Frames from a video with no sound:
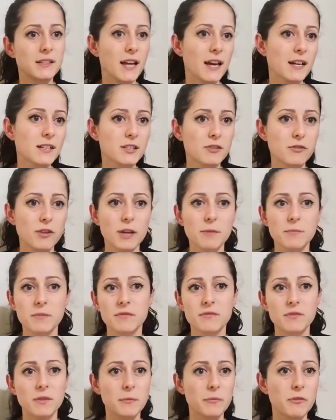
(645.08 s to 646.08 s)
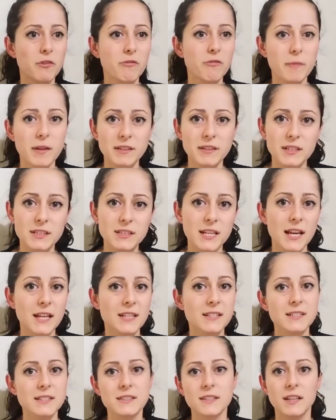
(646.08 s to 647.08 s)
x-ray, then we've made the
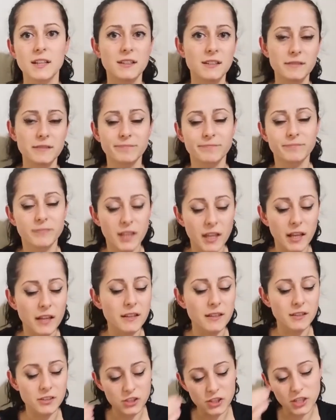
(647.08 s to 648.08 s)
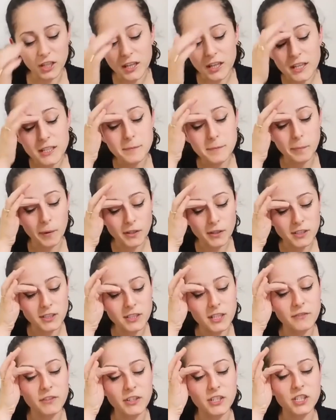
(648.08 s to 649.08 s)
tests, and she is
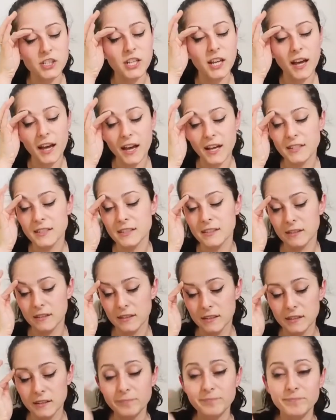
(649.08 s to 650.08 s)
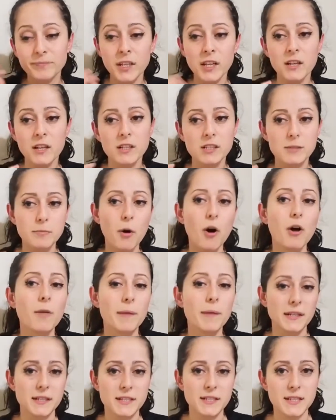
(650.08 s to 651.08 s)
positive and she has small
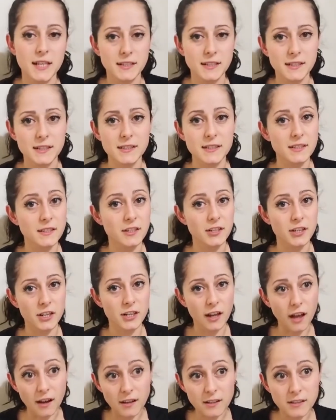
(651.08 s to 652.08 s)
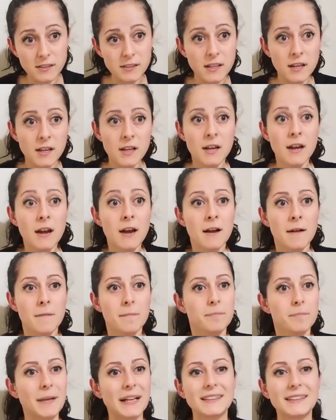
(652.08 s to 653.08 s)
metastatic in her lungs.
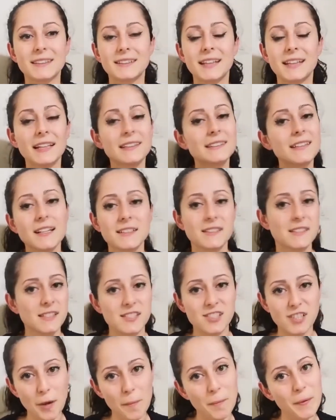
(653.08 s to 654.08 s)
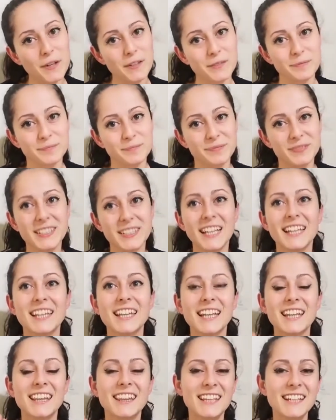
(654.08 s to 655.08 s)
But that doesn't stop her.
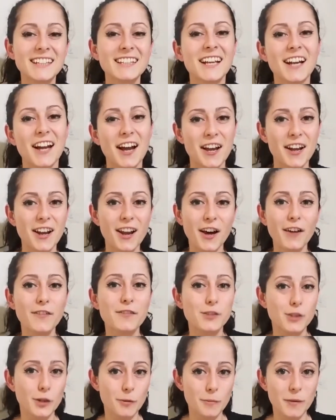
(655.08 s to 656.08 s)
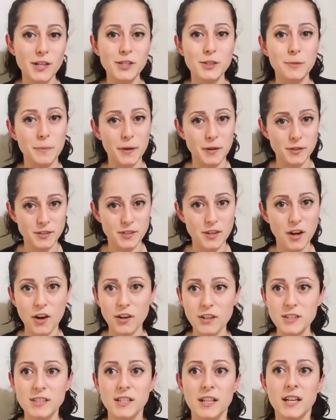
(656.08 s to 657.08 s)
The thing that I love so much about
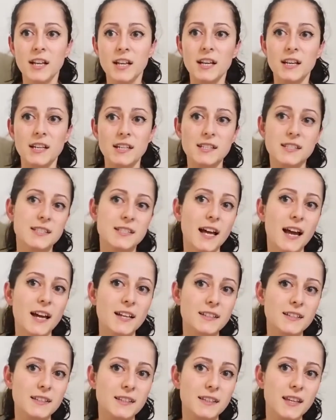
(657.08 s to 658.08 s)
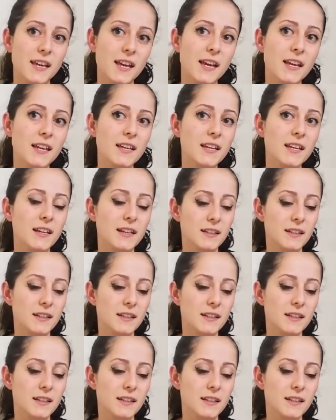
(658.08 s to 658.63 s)
dogs is that they